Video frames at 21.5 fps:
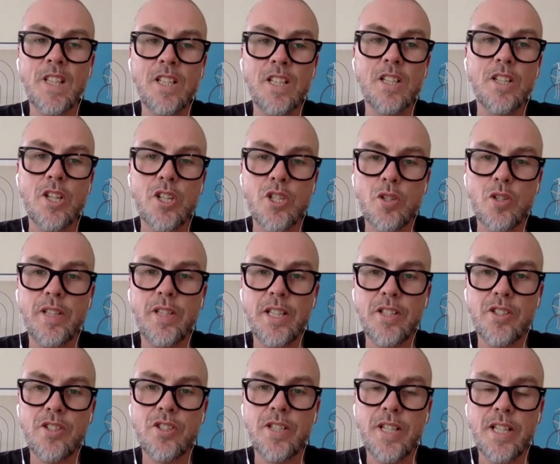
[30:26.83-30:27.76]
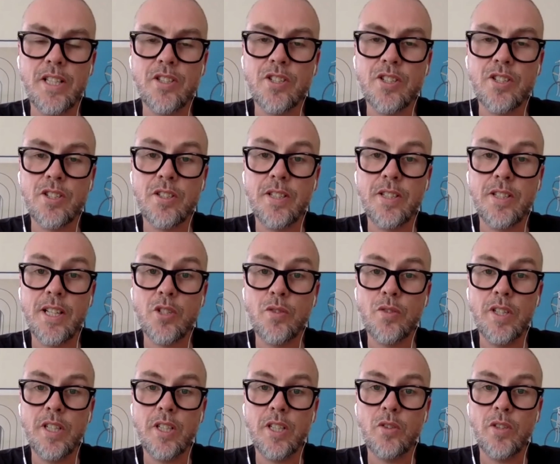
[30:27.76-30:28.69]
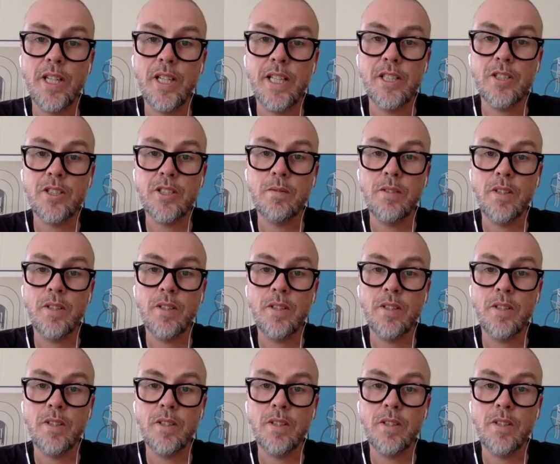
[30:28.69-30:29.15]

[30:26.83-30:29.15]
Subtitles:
So that's really great.